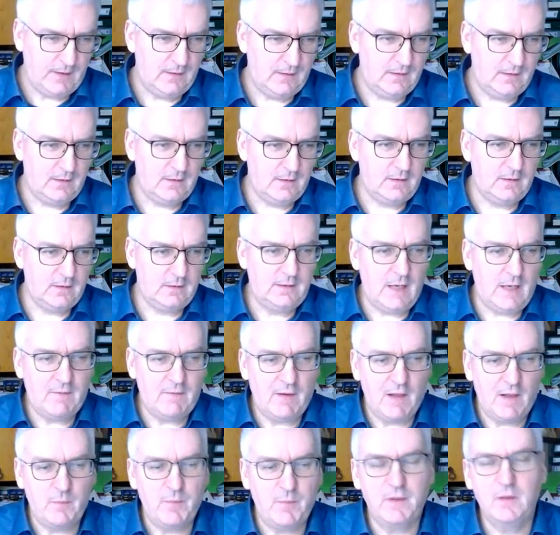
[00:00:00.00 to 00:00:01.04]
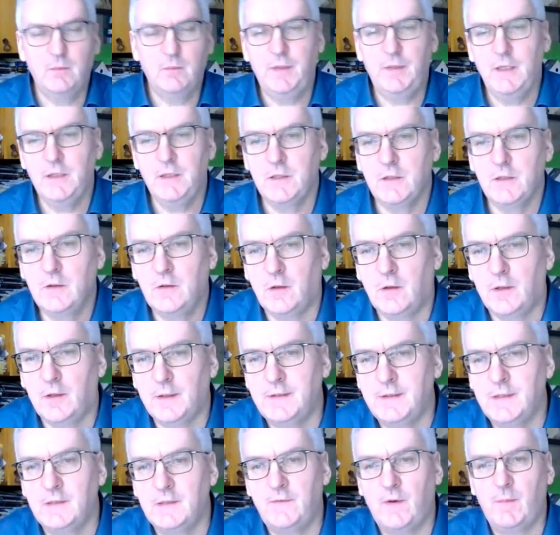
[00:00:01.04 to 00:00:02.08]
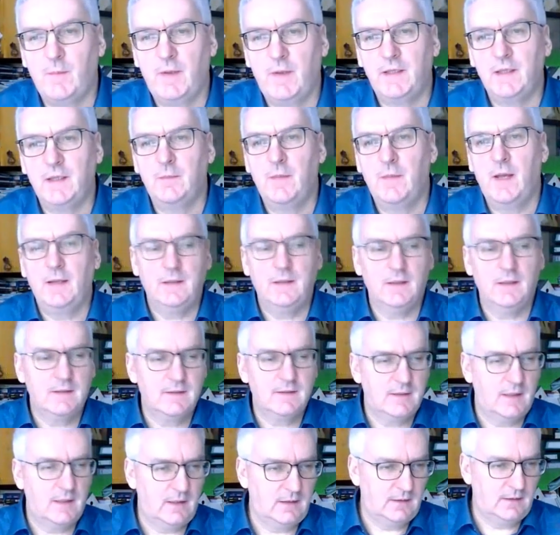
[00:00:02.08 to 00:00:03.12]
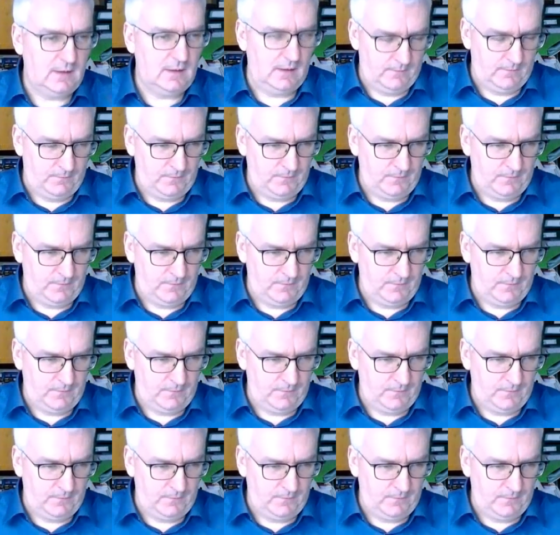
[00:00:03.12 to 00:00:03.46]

Uh, developing bridging courses for mathematics and